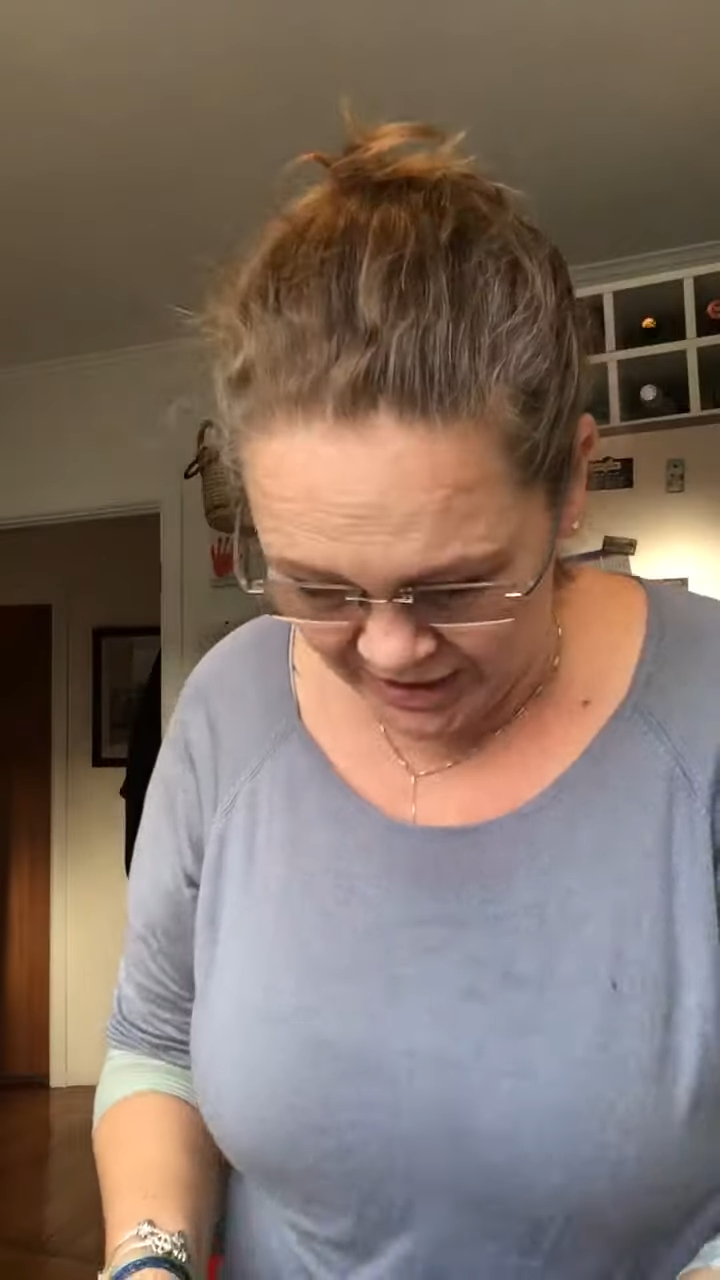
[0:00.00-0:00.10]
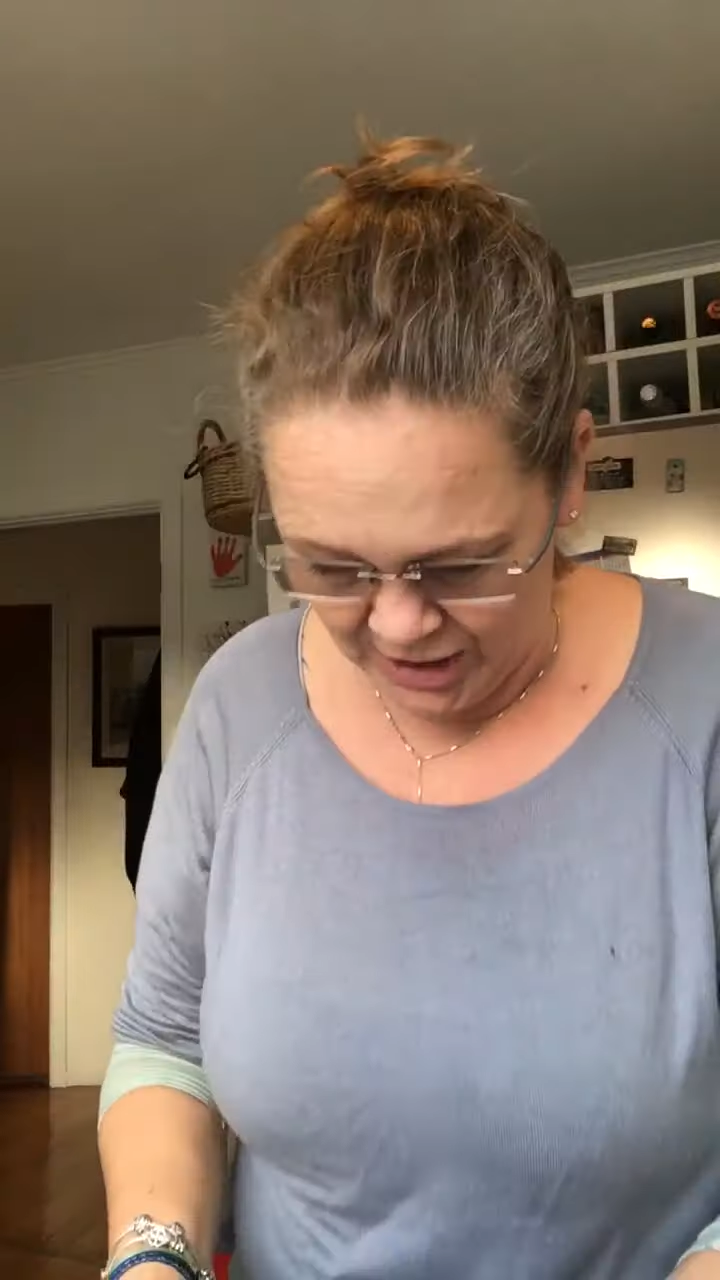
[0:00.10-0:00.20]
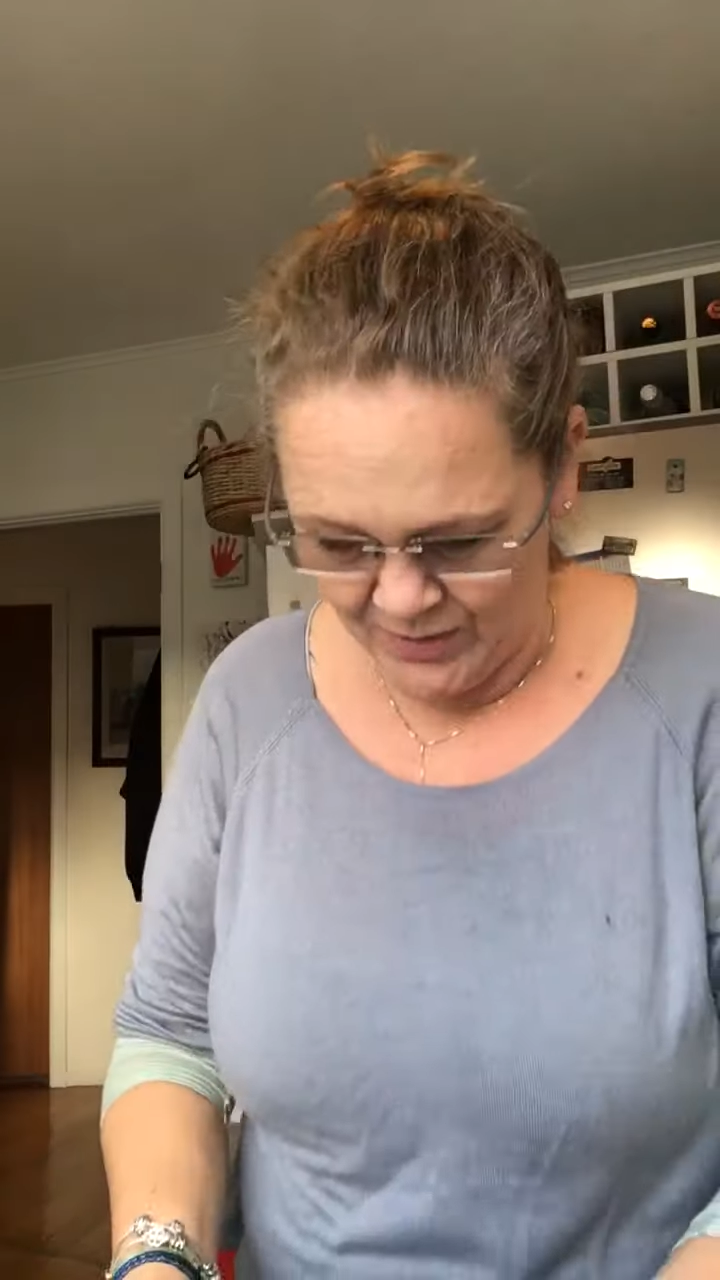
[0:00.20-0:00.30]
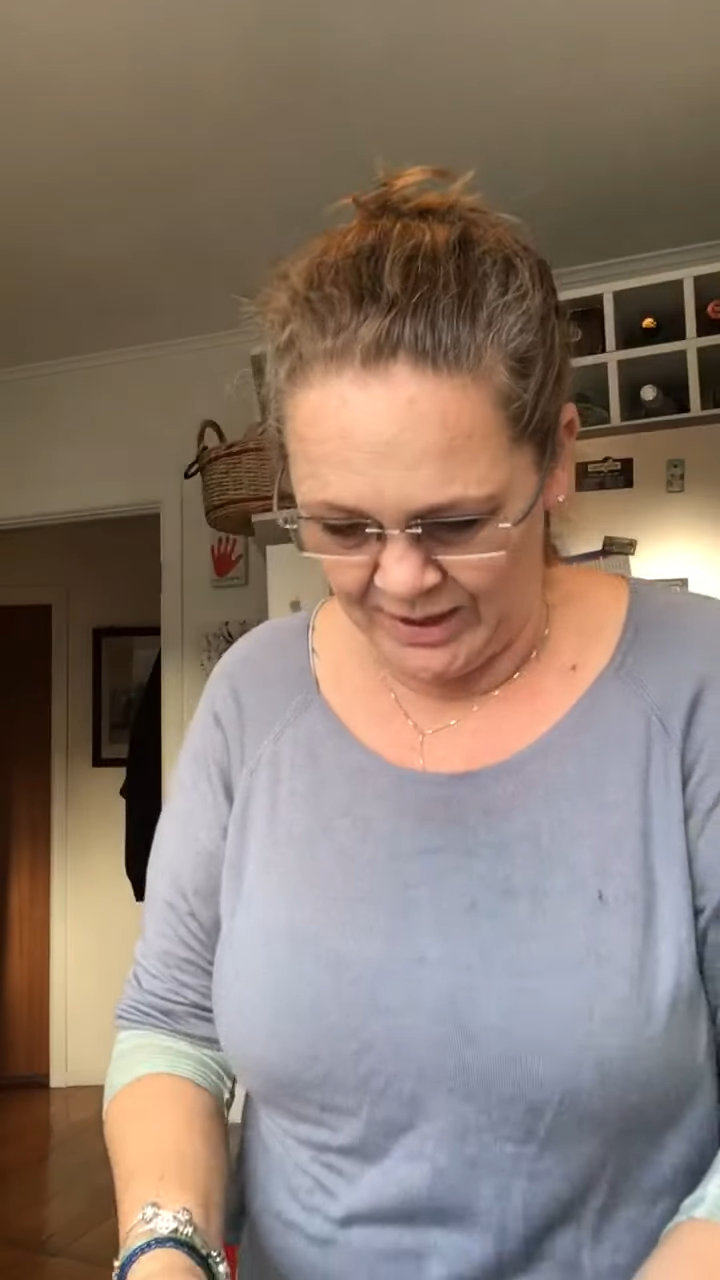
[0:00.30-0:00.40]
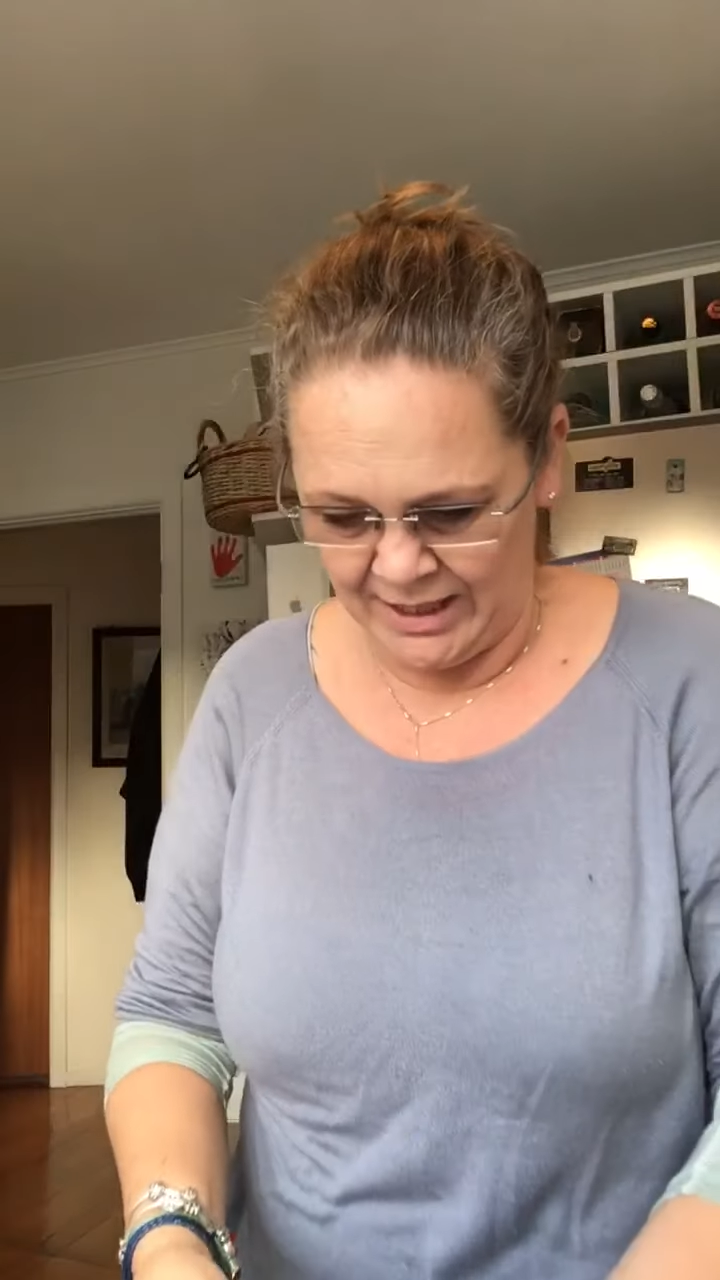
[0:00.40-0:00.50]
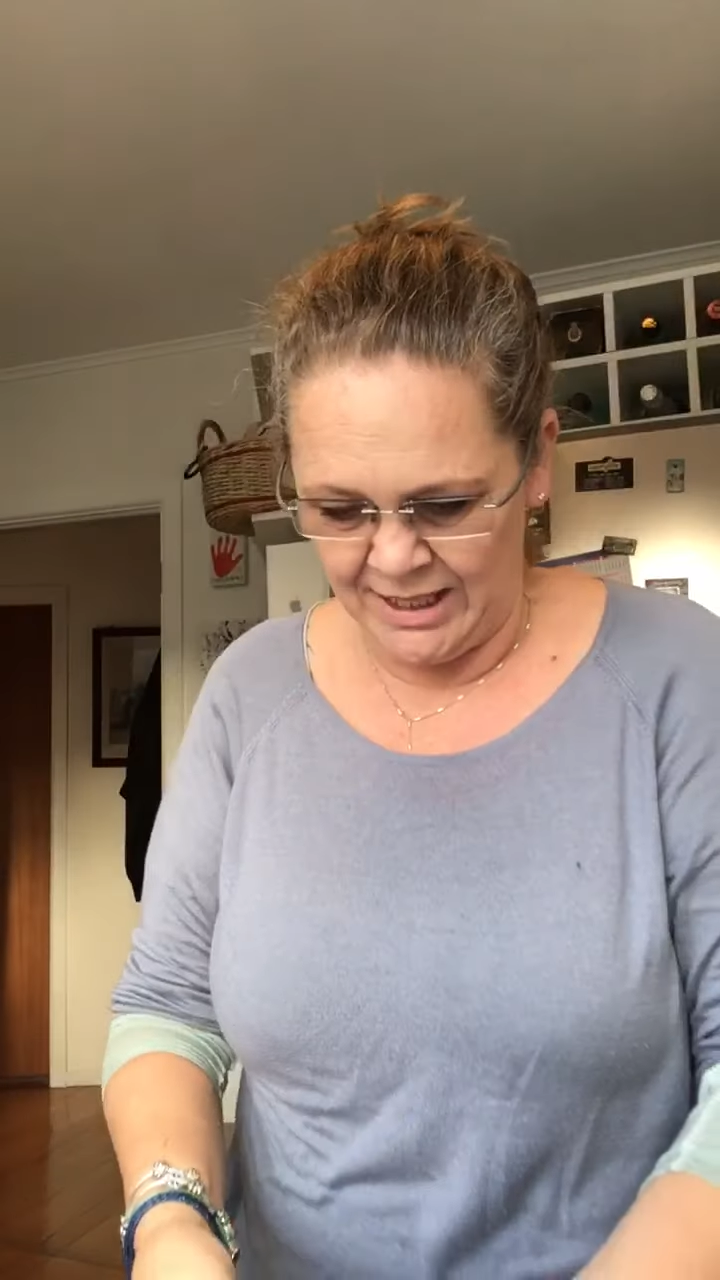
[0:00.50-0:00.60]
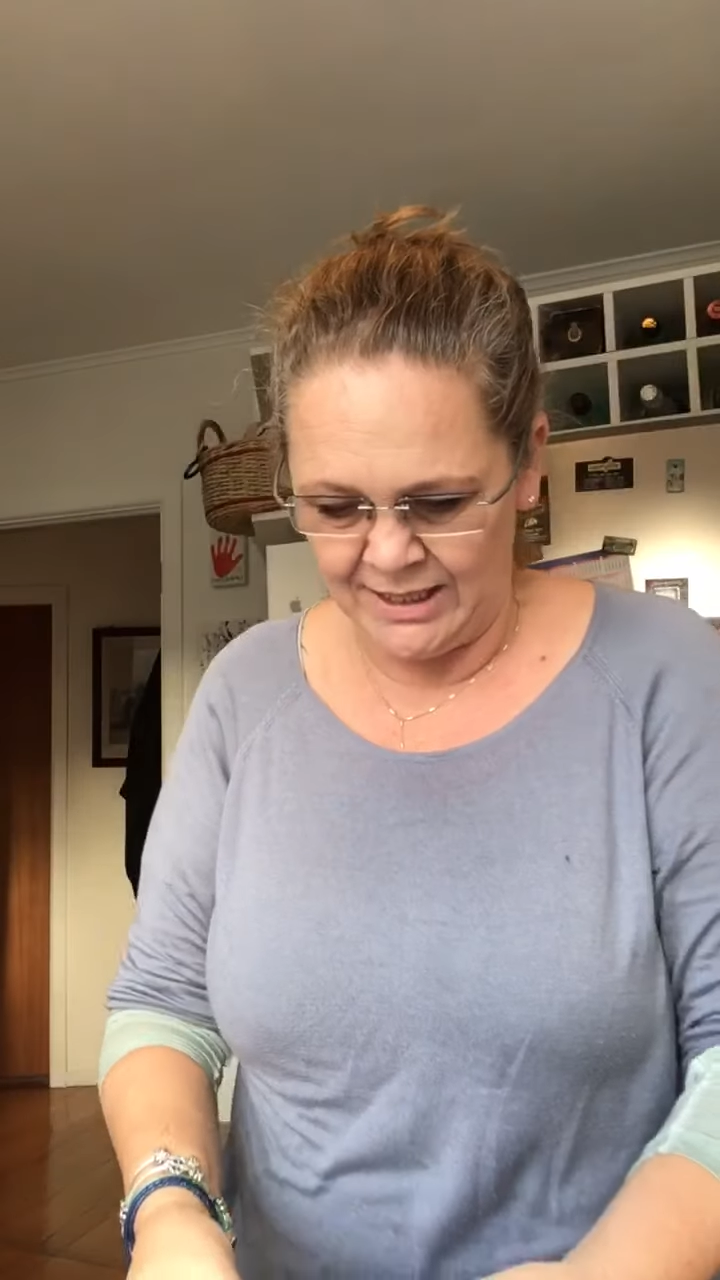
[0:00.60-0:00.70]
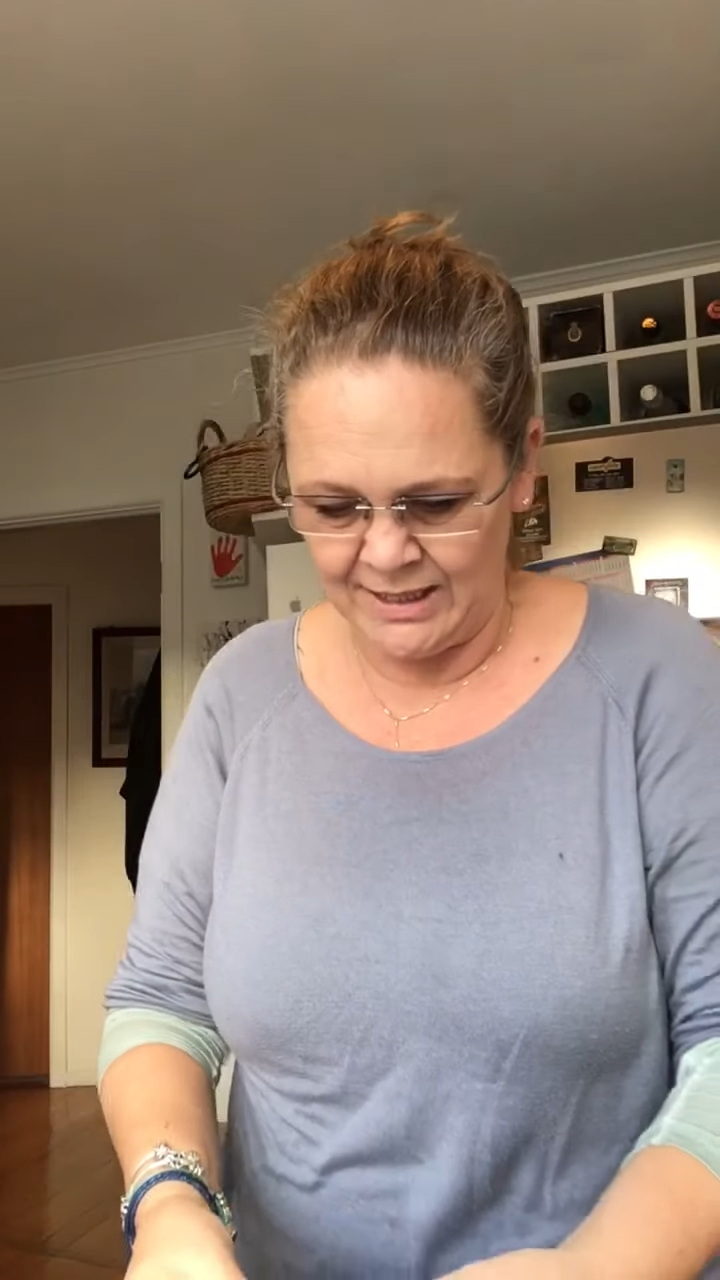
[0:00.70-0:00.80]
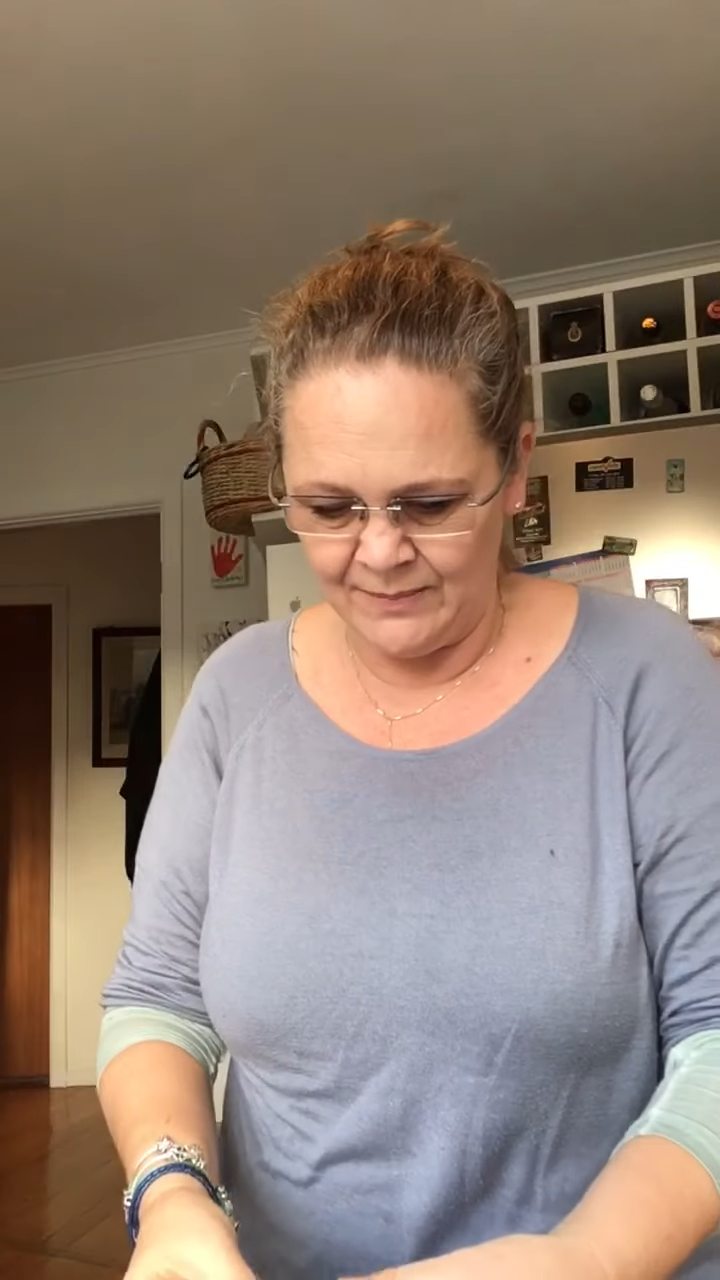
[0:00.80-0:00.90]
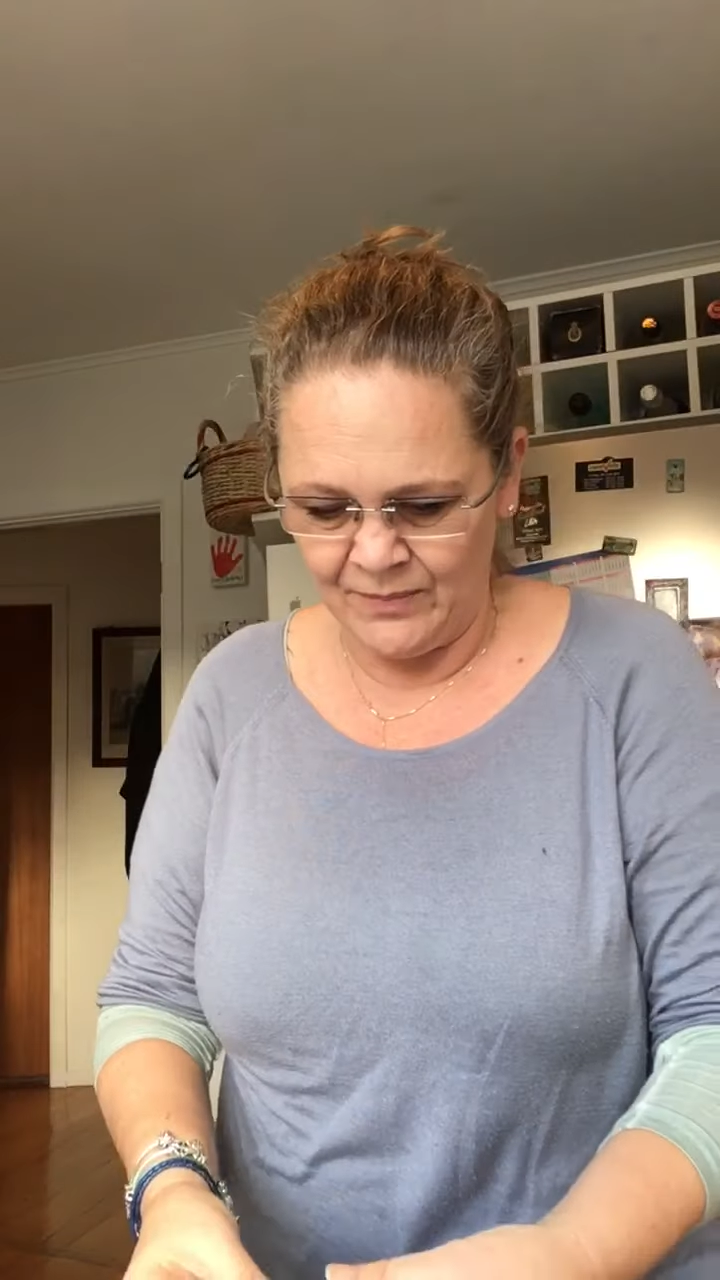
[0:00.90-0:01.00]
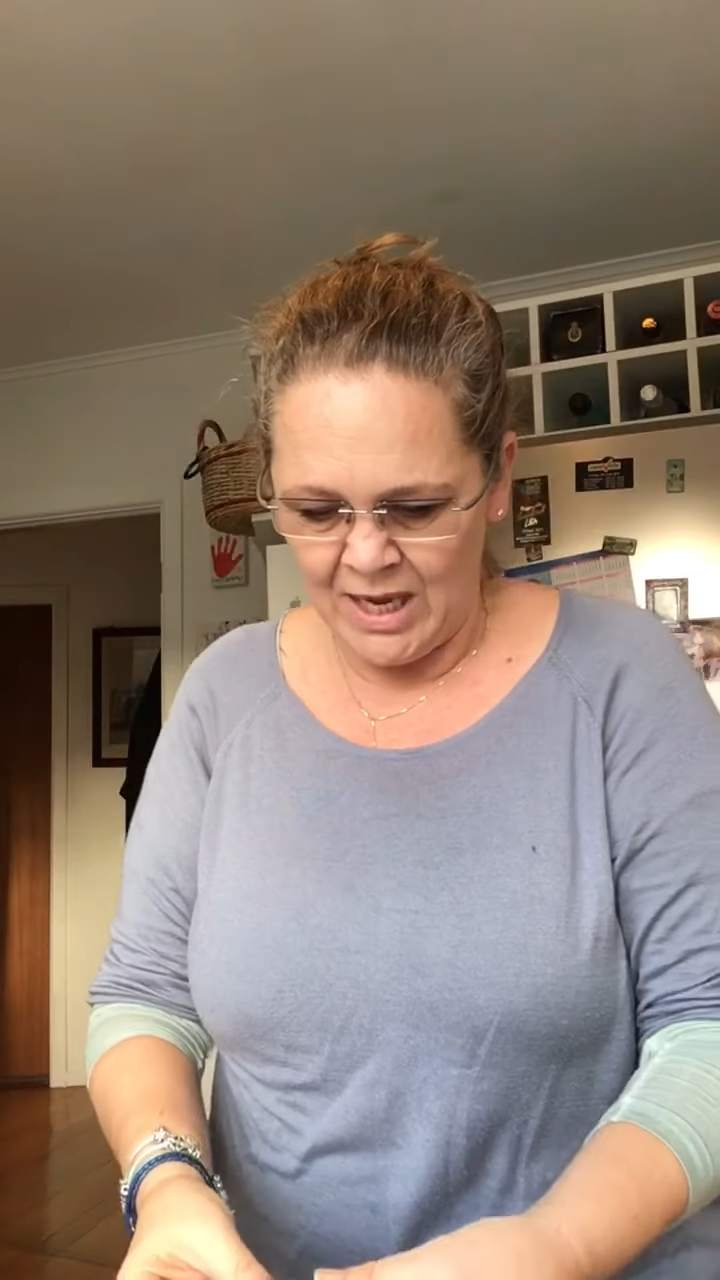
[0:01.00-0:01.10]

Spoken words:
doing this.